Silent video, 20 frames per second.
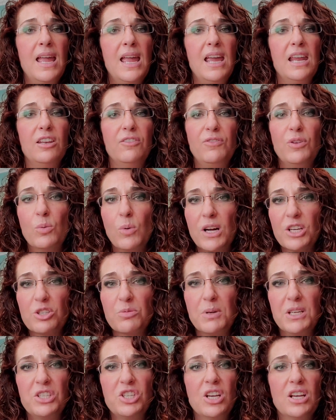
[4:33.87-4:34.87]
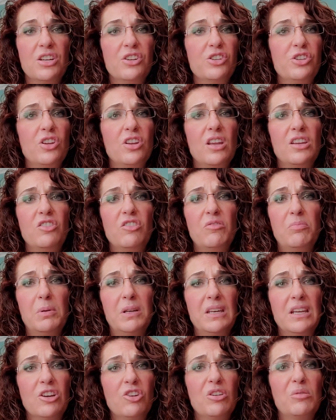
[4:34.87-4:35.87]
And if you watch my channel, you've
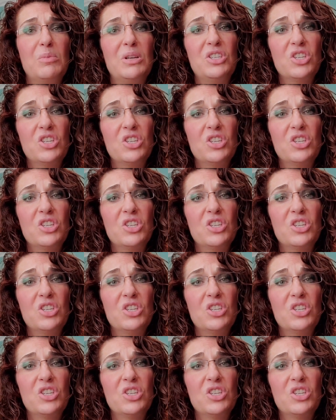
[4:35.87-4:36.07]
been hearing me